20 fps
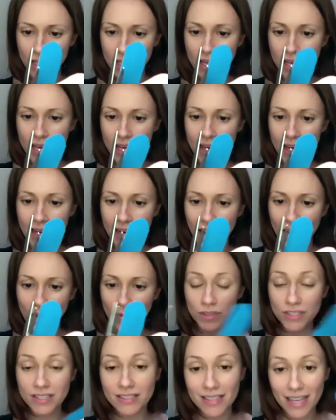And I will
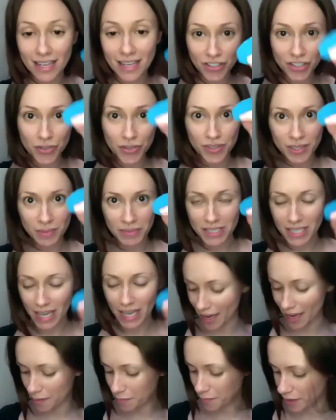send you some
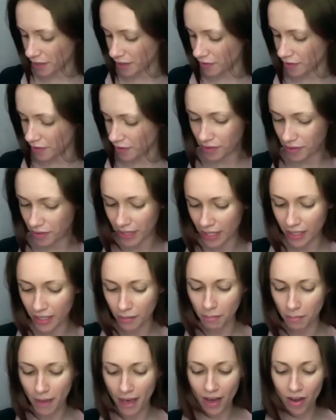tape in the
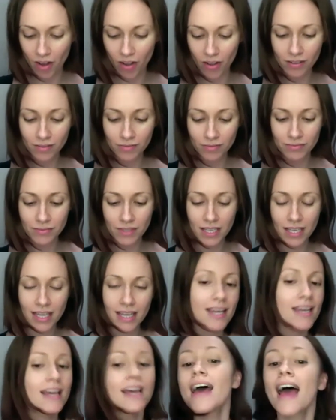mail.
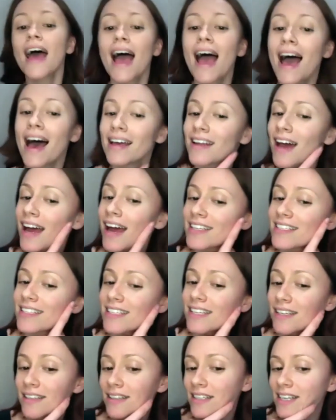And
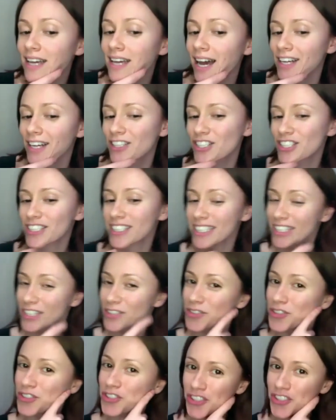ideally, actually, you
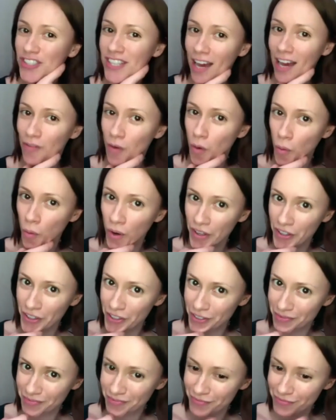shouldn't have
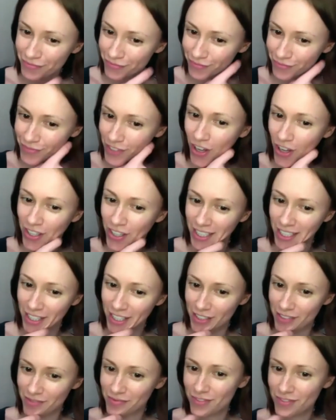oil on
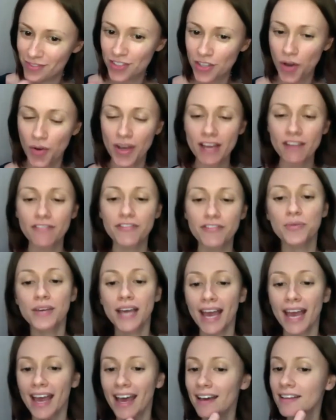here. So if you
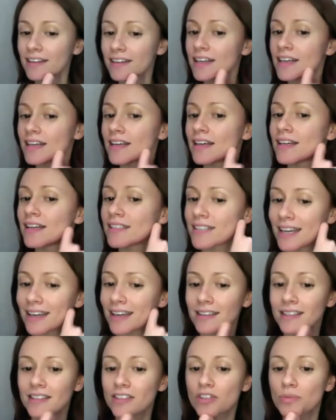can, take a
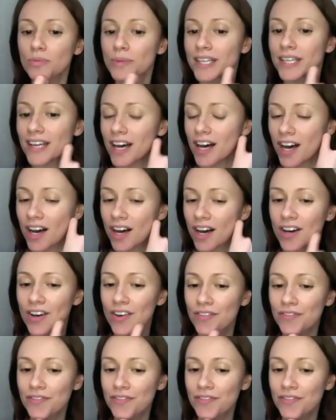little bit of